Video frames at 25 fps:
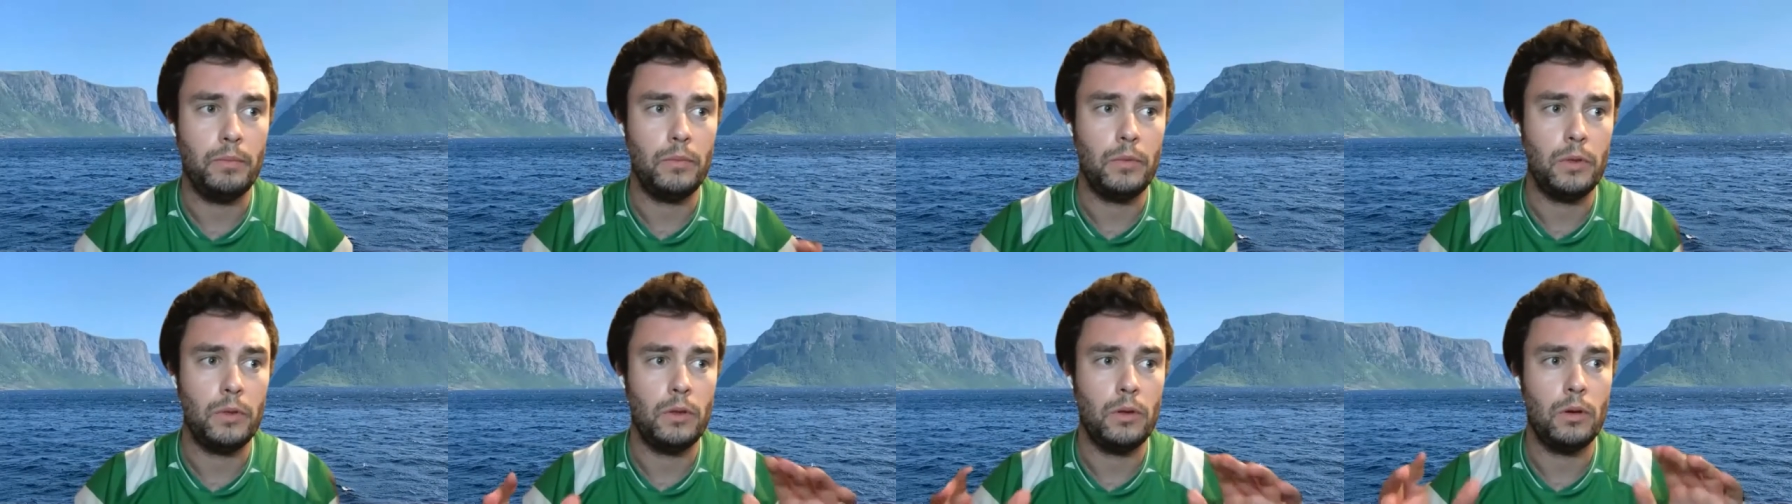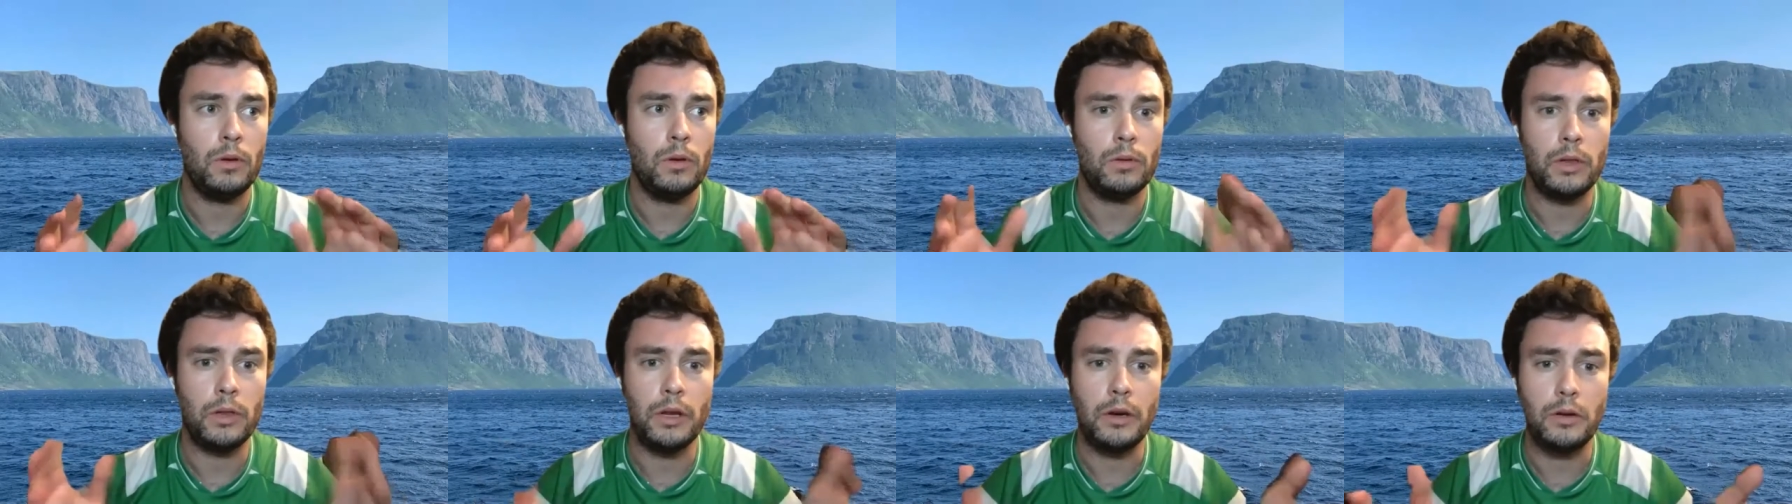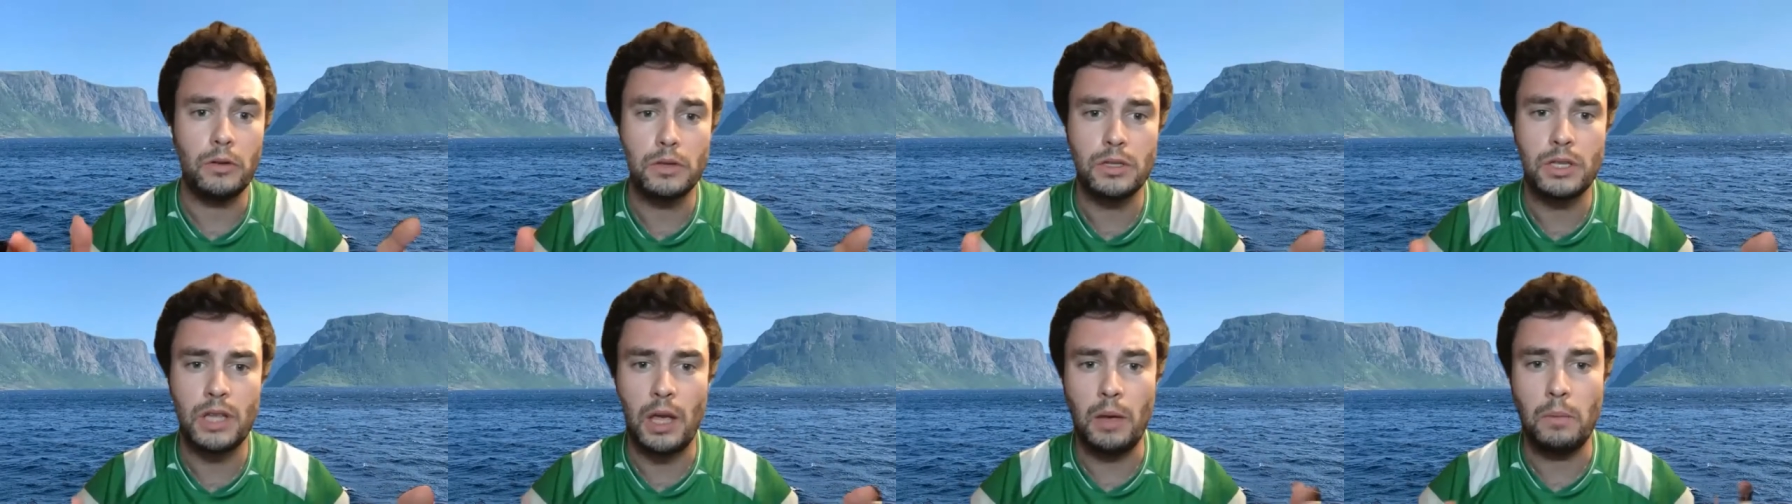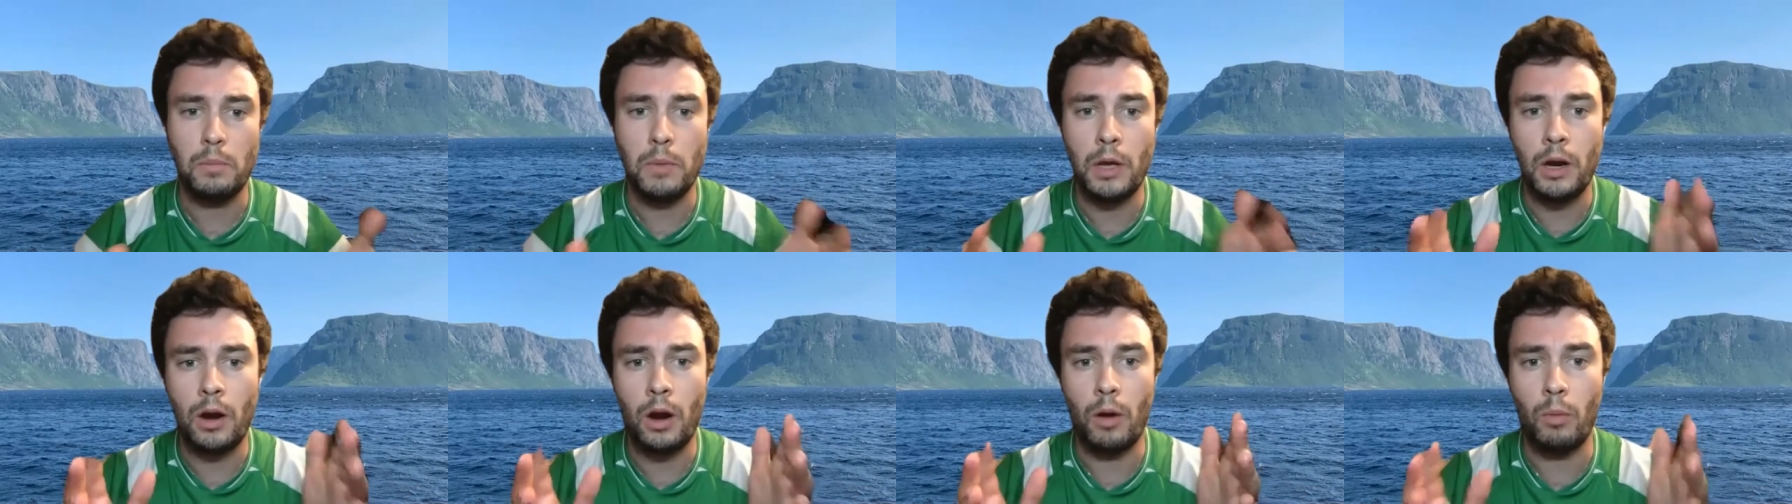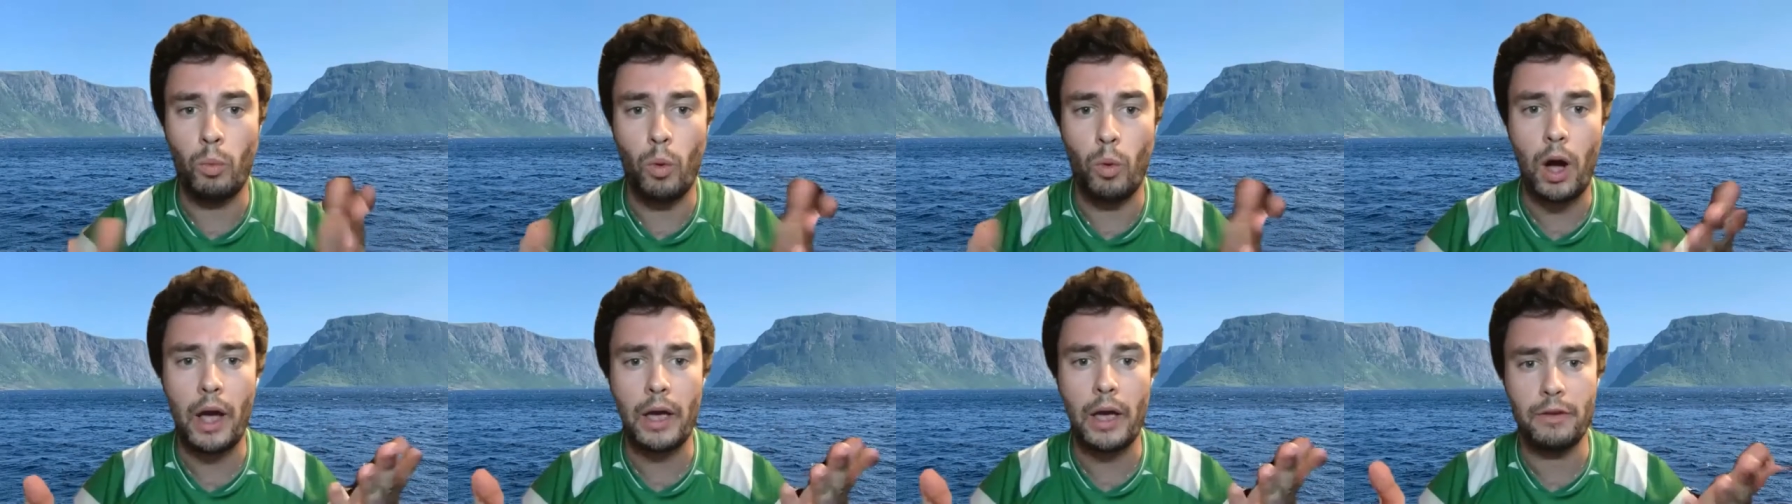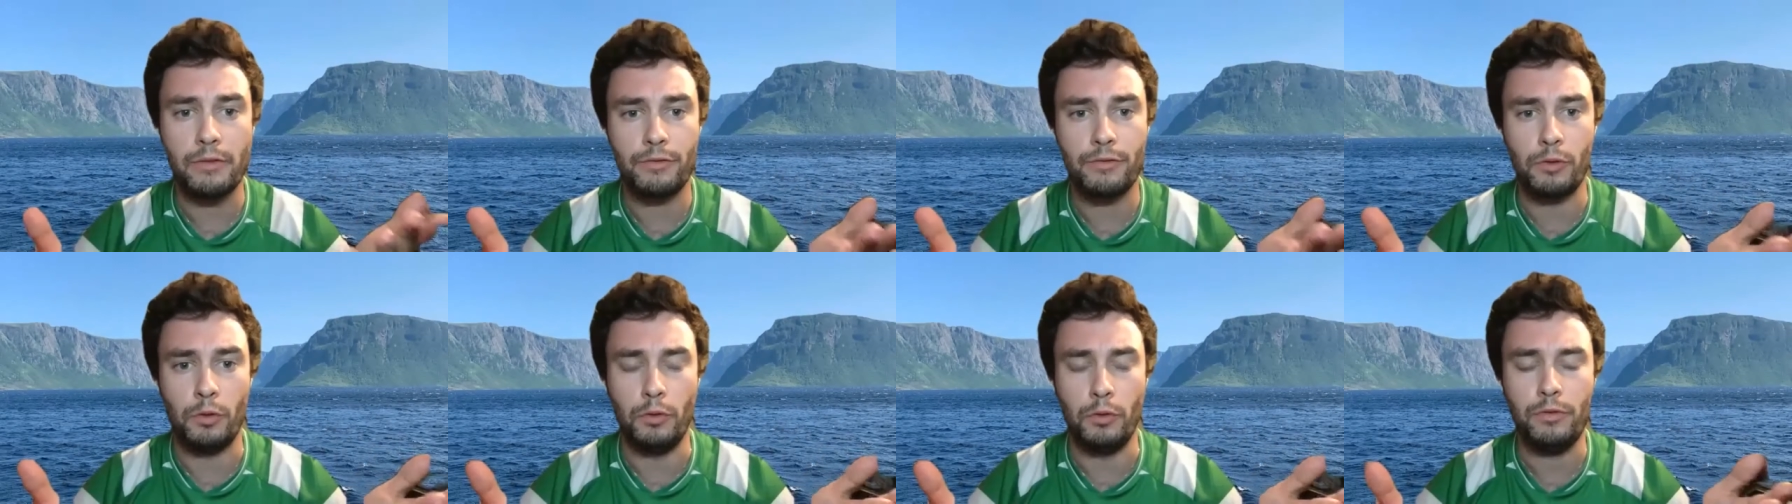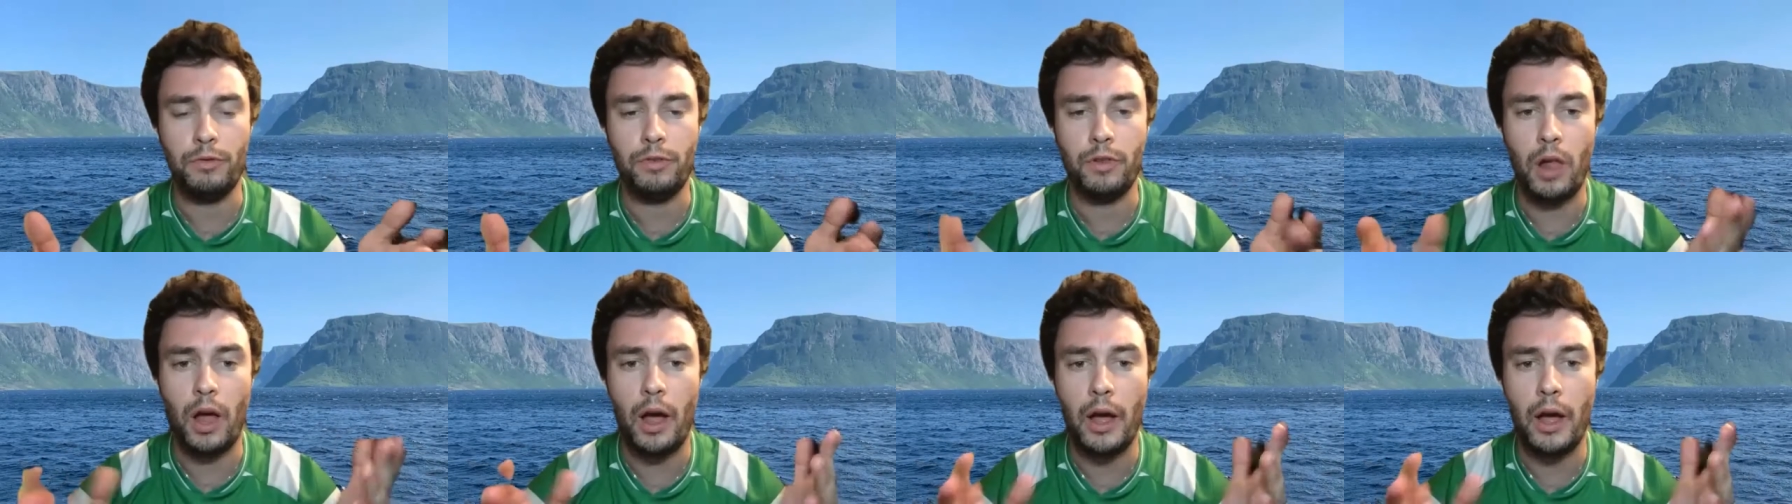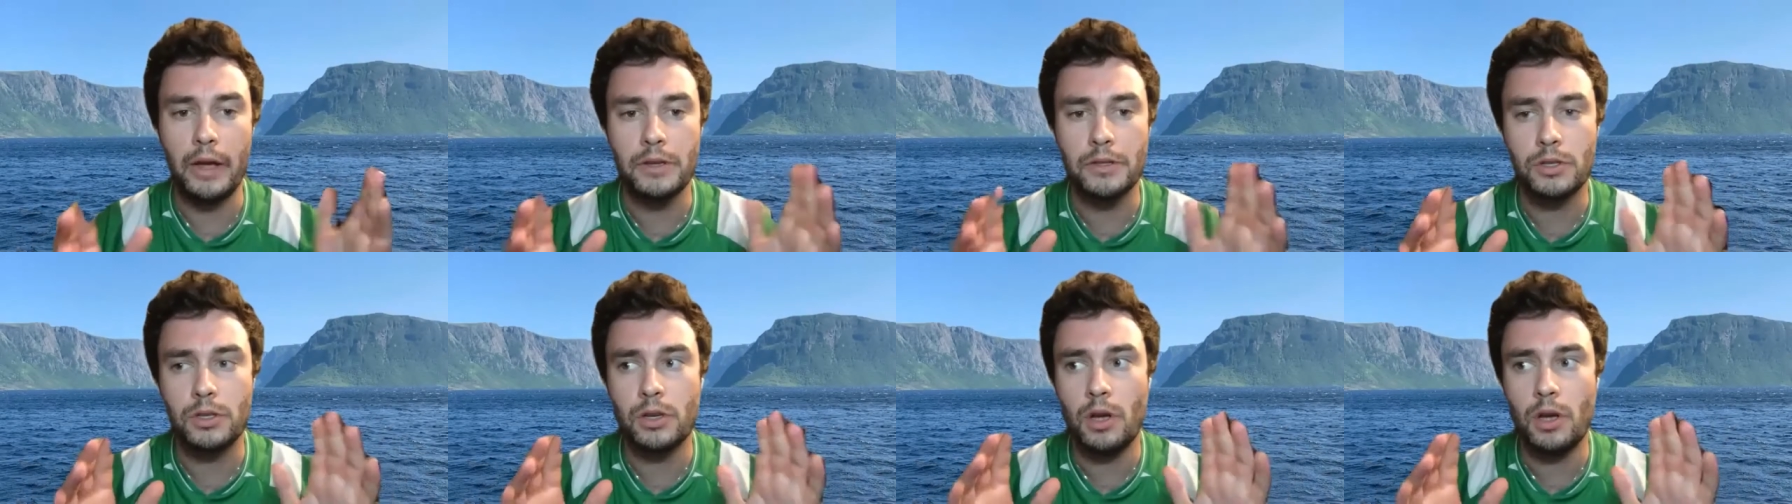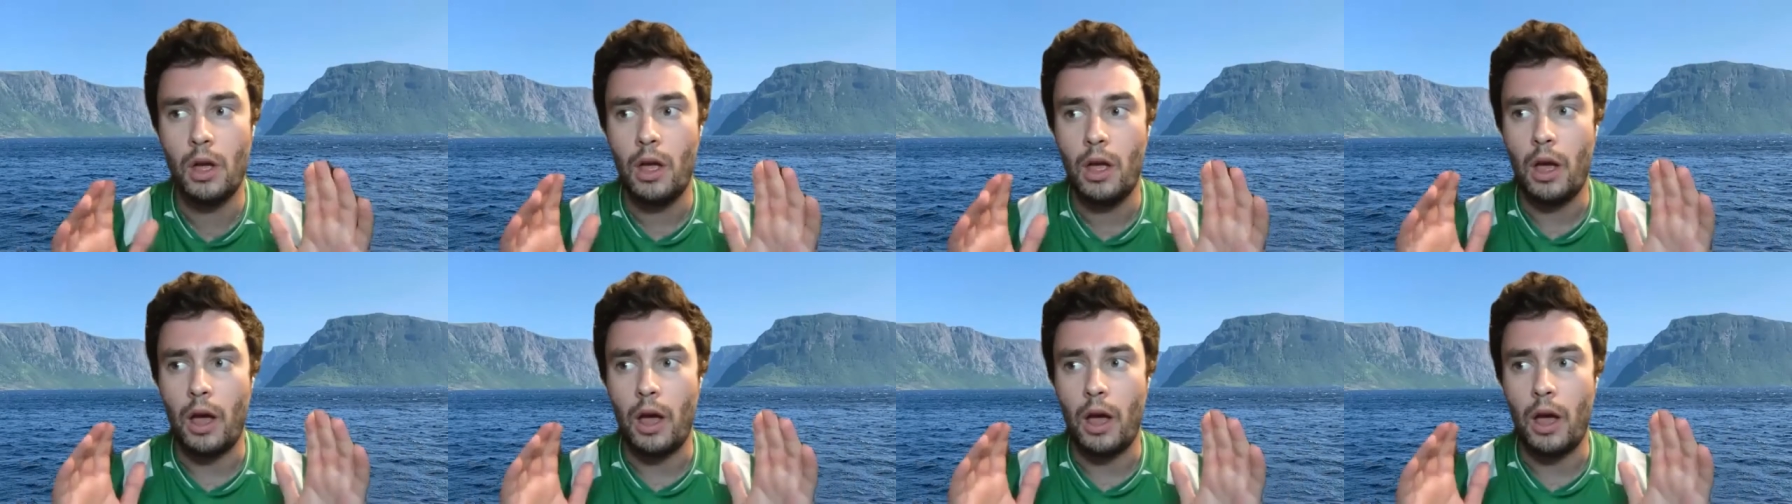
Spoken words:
your little statement on why fruit flies